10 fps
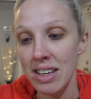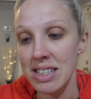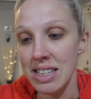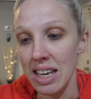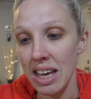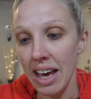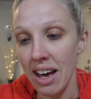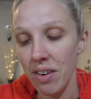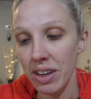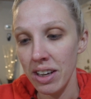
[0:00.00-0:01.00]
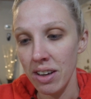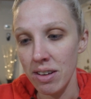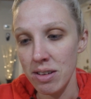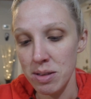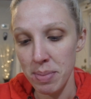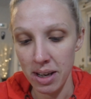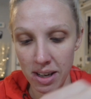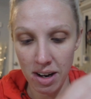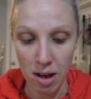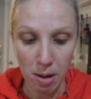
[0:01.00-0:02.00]
see how it goes.
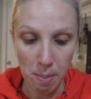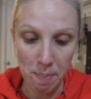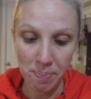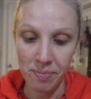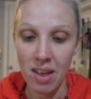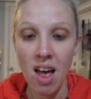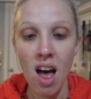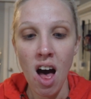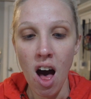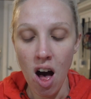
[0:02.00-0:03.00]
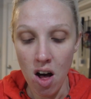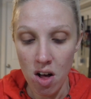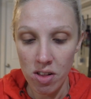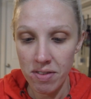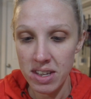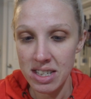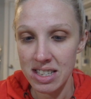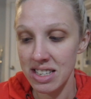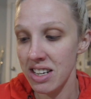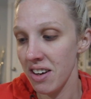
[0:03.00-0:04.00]
But all of this
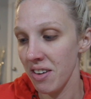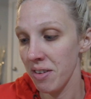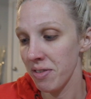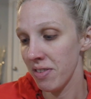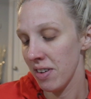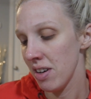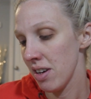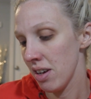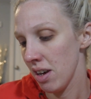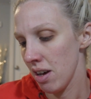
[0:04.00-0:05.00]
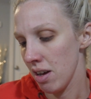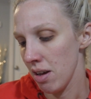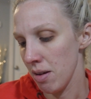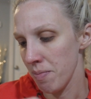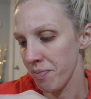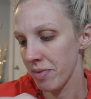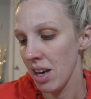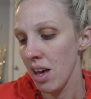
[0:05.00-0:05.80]
stuff, the